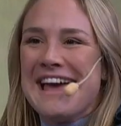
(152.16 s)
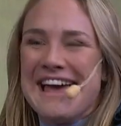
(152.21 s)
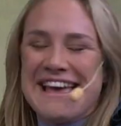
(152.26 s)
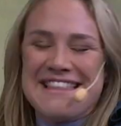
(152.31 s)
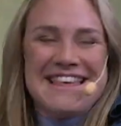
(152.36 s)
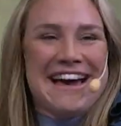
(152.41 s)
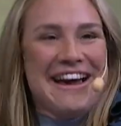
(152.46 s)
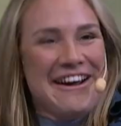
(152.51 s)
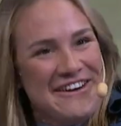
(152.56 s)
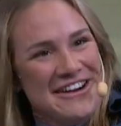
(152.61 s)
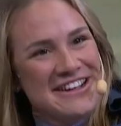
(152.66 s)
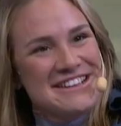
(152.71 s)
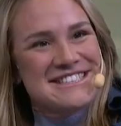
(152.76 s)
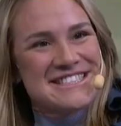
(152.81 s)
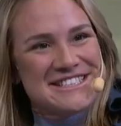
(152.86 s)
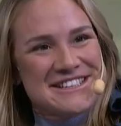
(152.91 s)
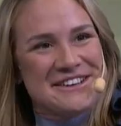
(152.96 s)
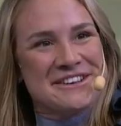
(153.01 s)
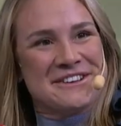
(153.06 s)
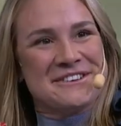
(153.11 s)
and that
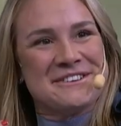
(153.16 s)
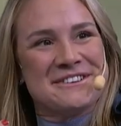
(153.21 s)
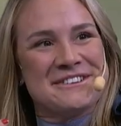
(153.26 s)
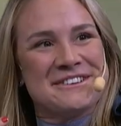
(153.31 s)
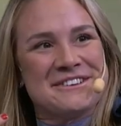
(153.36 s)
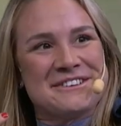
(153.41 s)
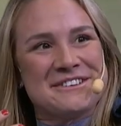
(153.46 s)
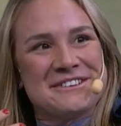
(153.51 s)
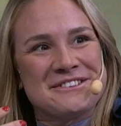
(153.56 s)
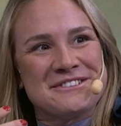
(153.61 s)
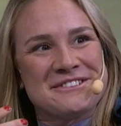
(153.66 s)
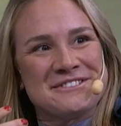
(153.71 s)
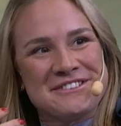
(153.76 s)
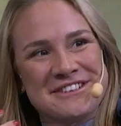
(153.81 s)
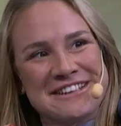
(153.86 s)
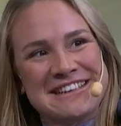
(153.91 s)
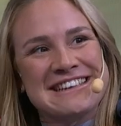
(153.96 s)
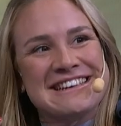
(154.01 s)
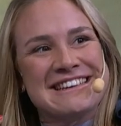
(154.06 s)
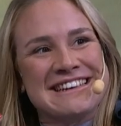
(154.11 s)
also
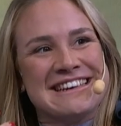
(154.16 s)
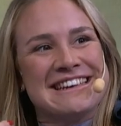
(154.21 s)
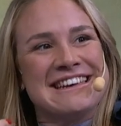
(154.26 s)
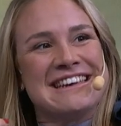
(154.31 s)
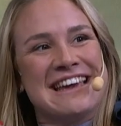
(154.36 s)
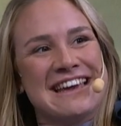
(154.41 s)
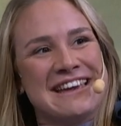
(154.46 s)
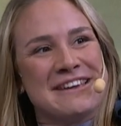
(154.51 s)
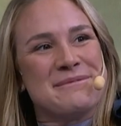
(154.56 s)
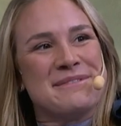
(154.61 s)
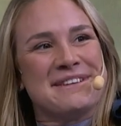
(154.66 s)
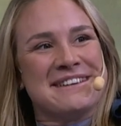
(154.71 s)
really gave me